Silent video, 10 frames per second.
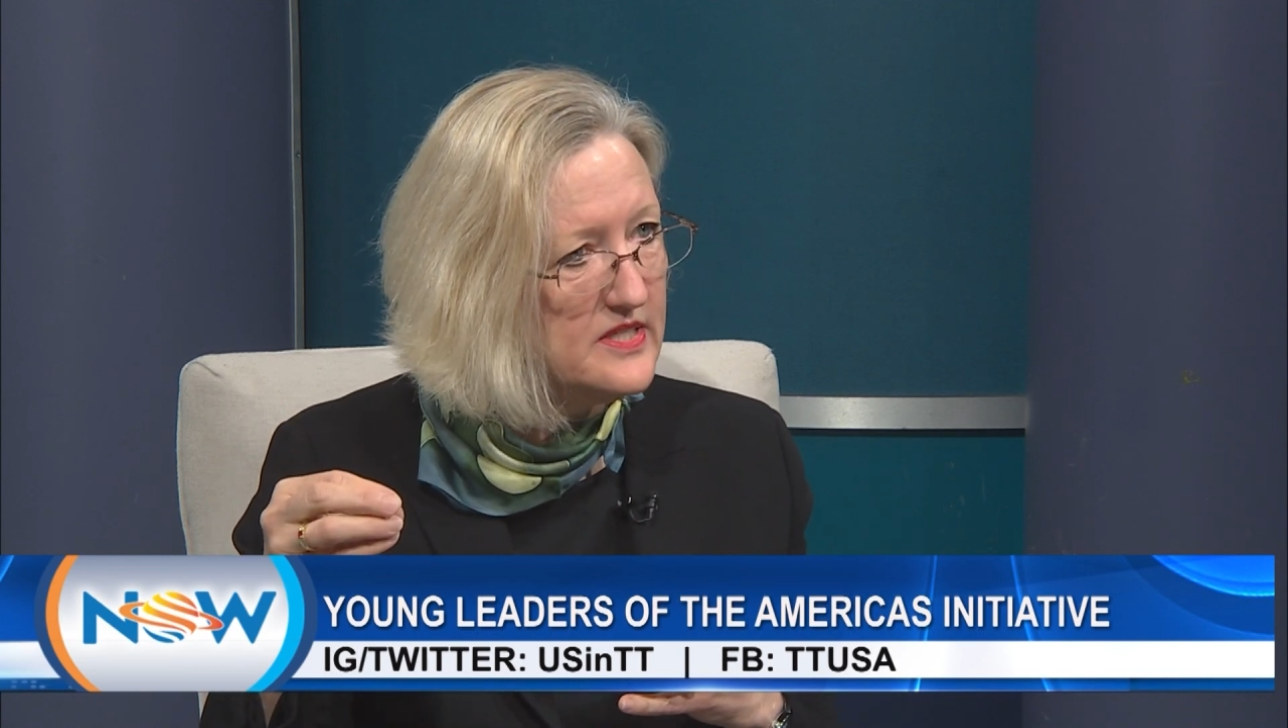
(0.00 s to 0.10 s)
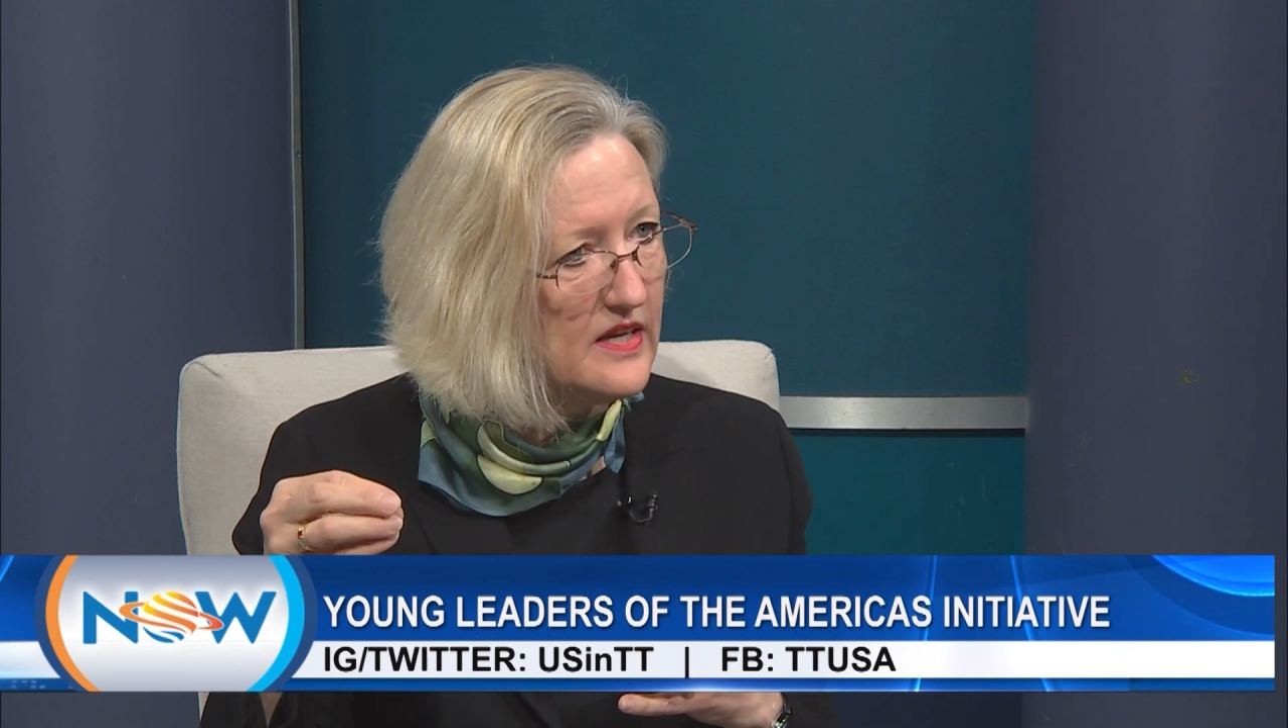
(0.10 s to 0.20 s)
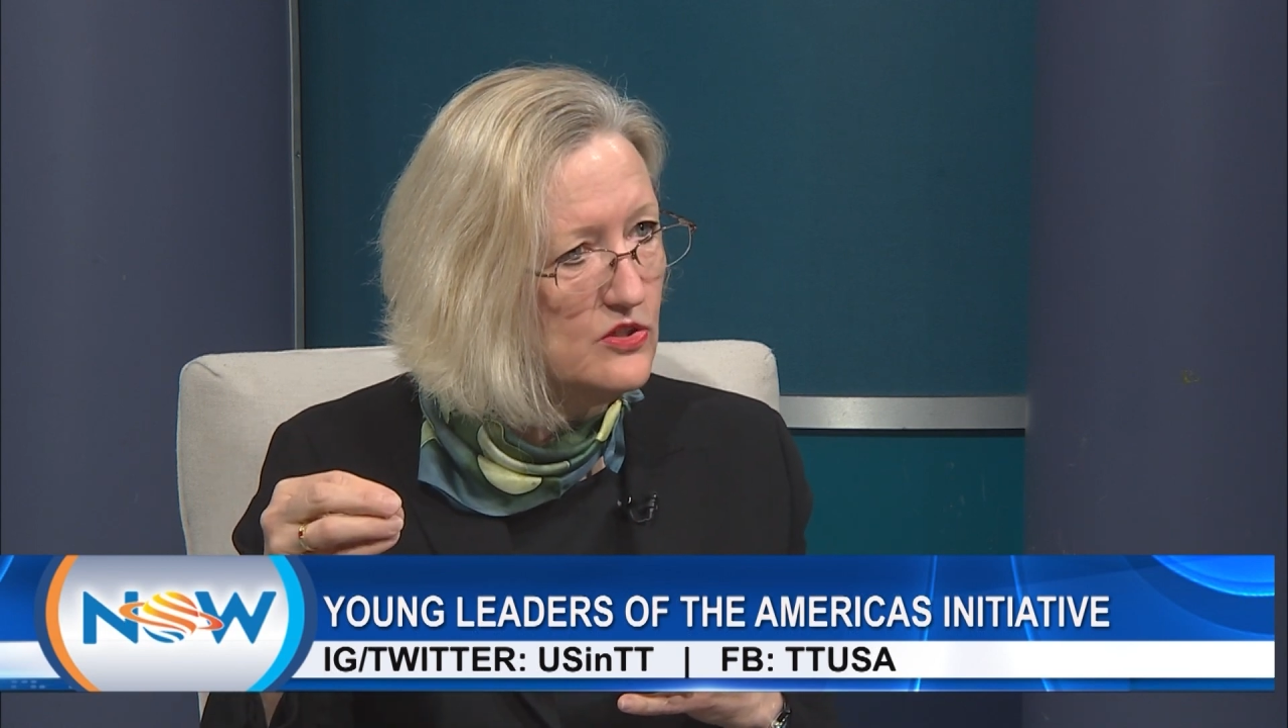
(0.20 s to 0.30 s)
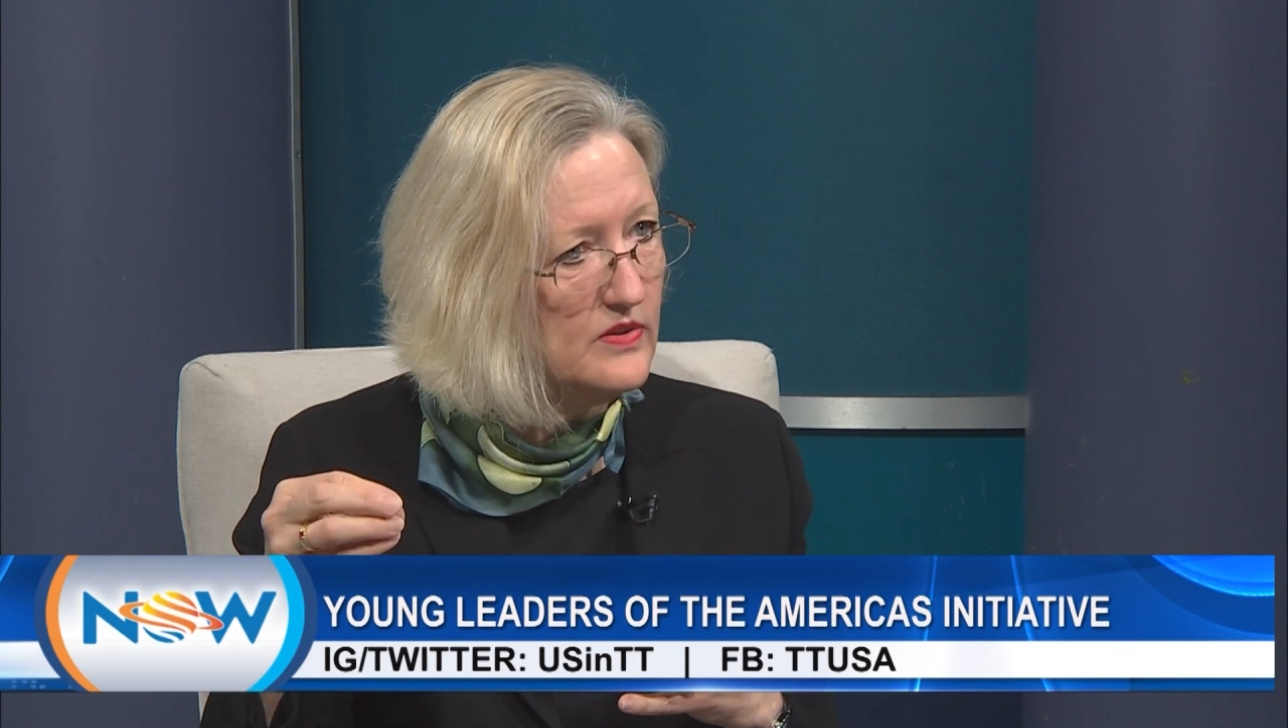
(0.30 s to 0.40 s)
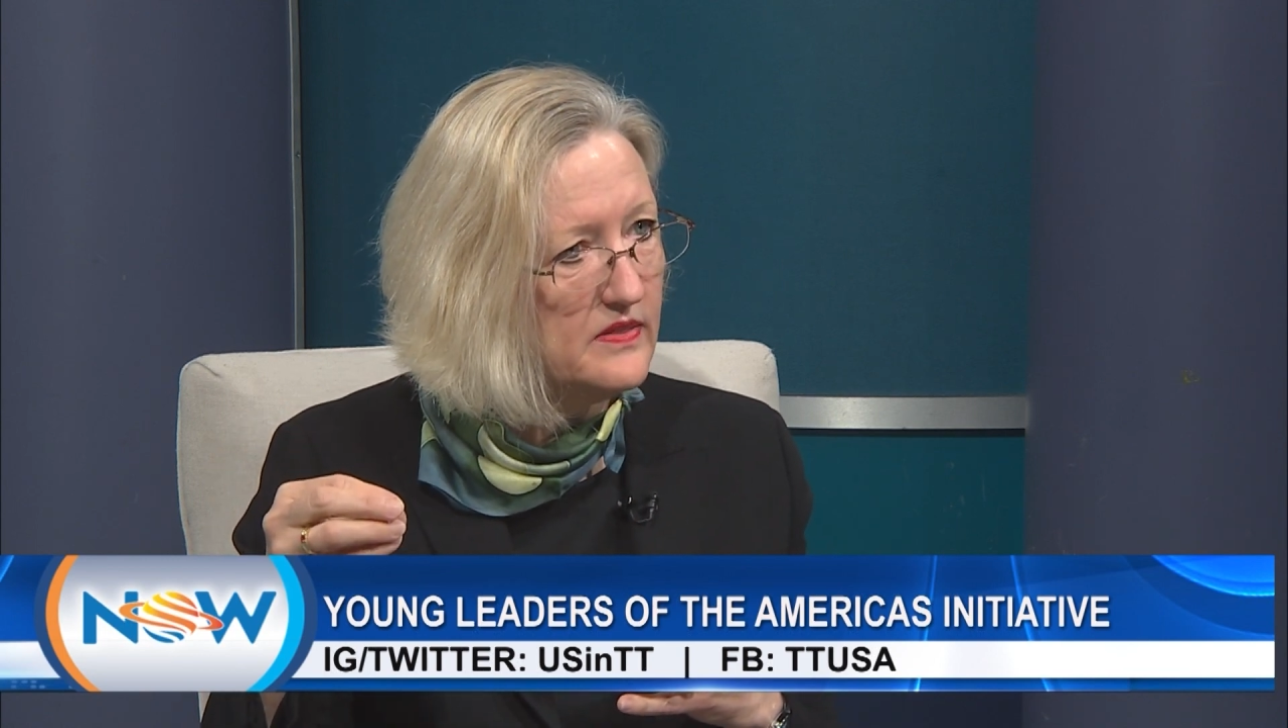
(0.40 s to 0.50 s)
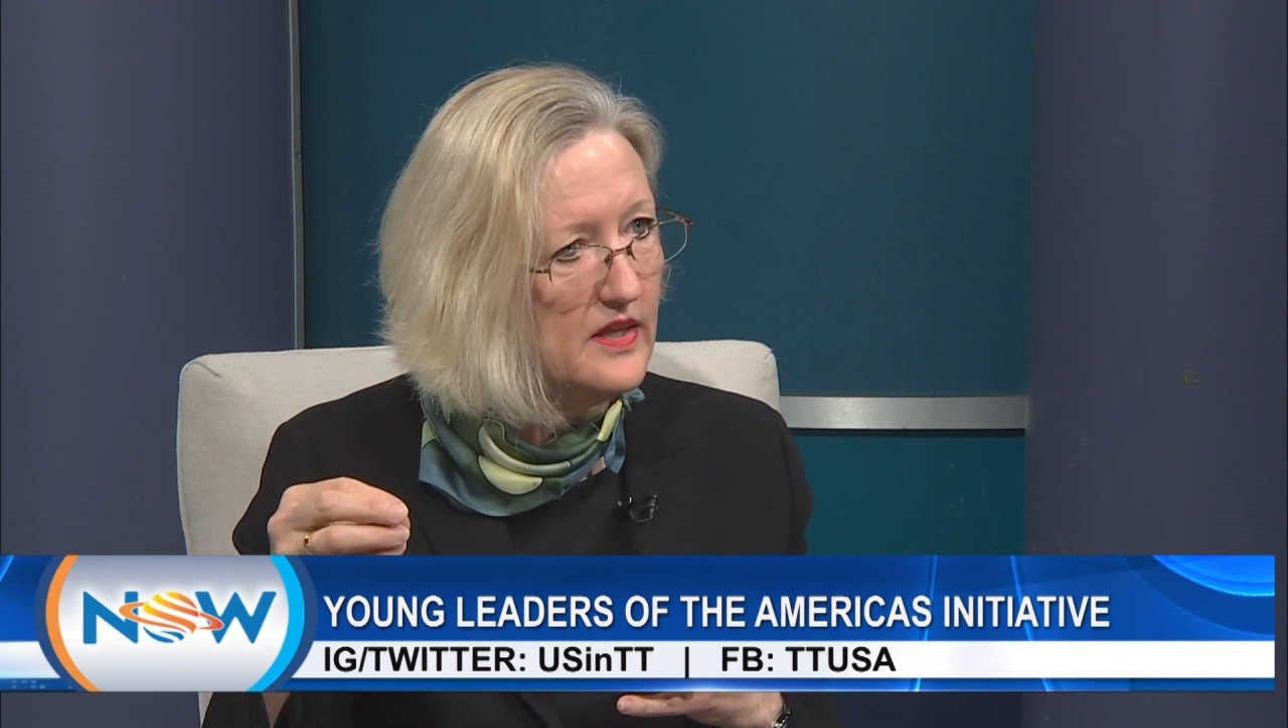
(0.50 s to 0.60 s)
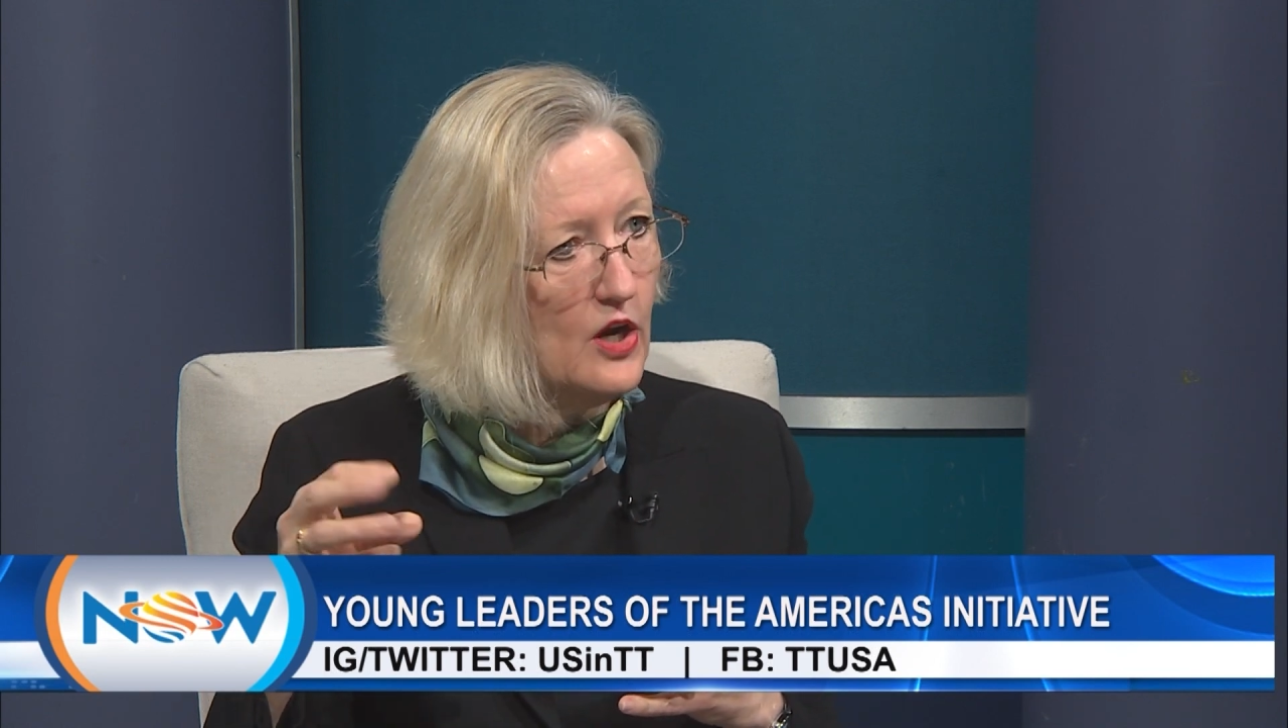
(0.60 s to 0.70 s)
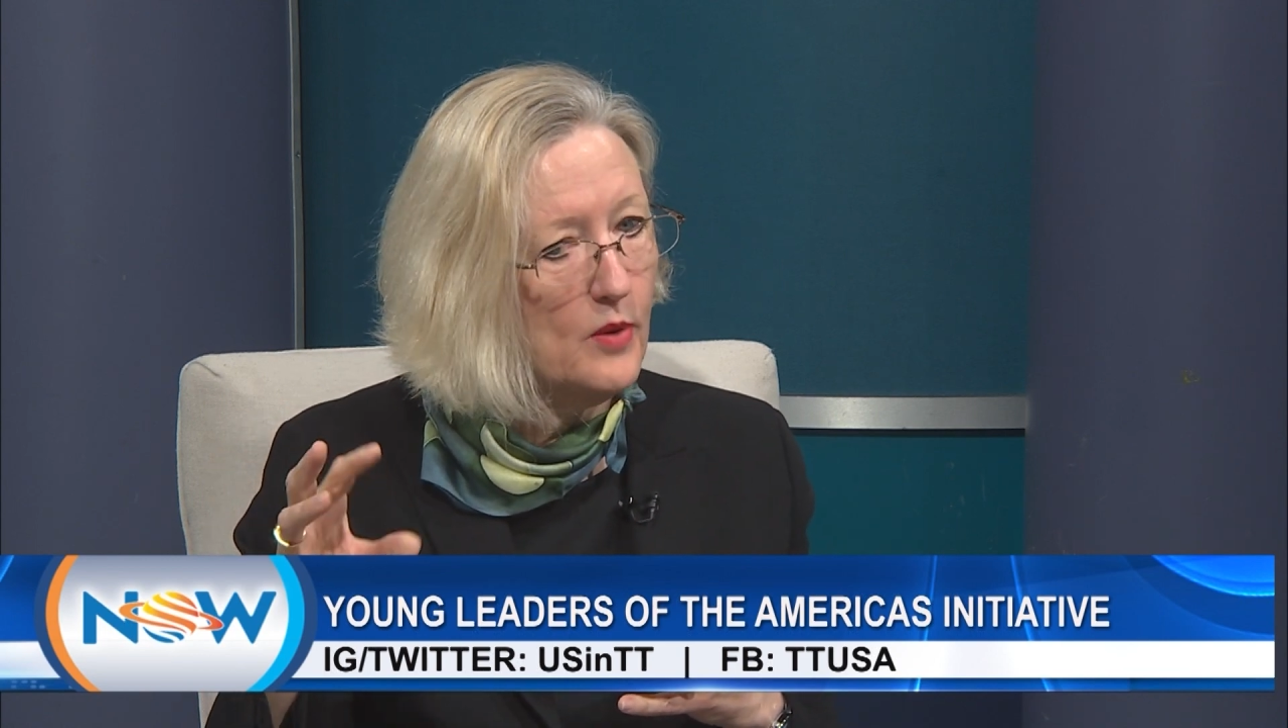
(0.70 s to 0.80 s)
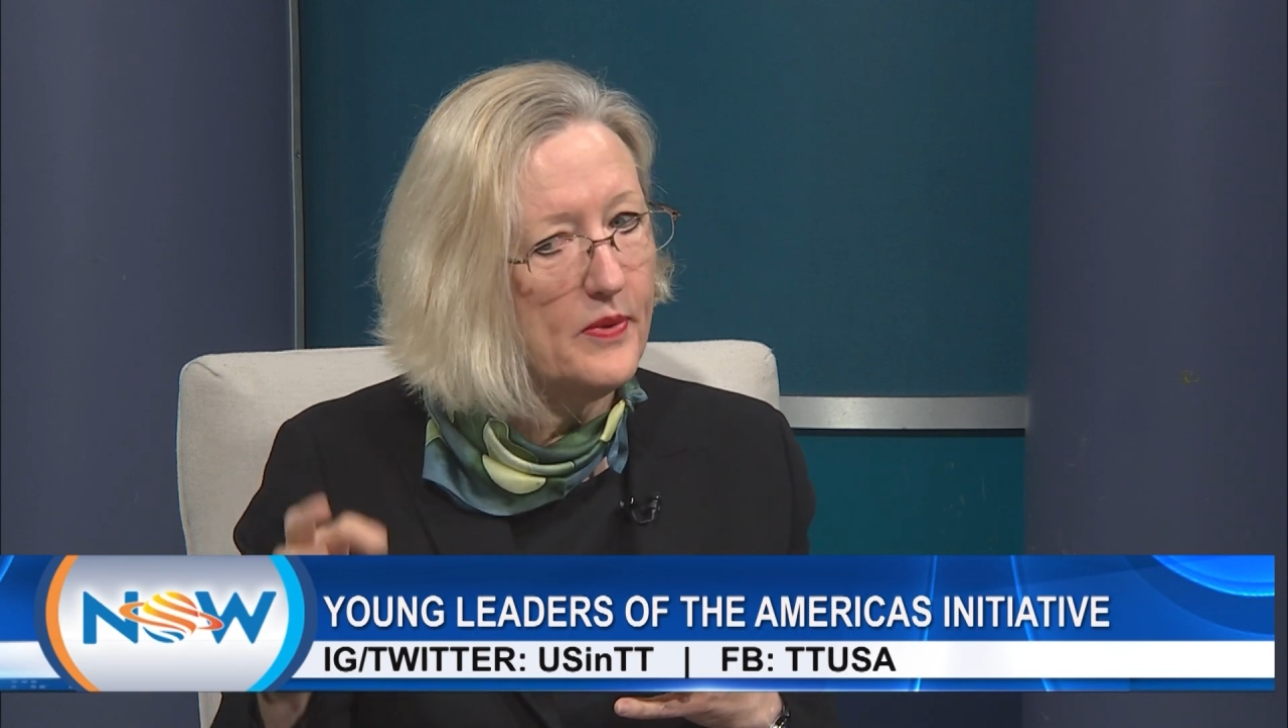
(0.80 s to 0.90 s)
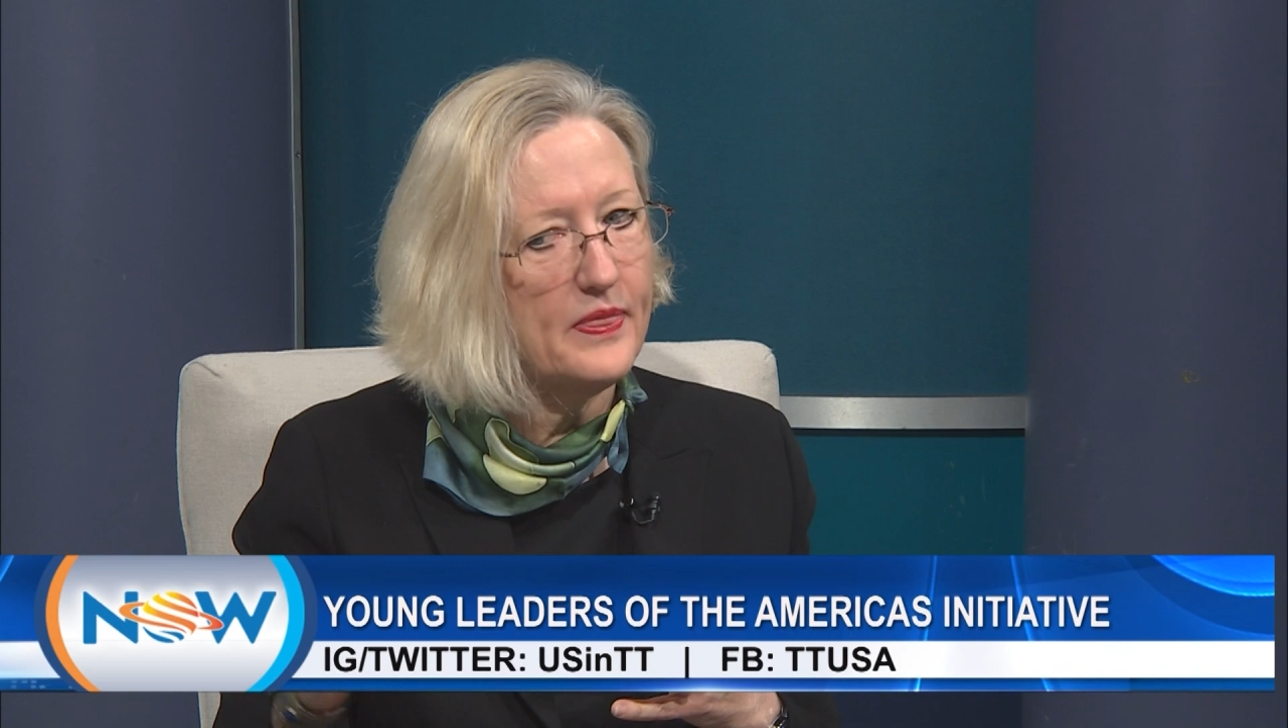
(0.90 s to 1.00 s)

sector that they are,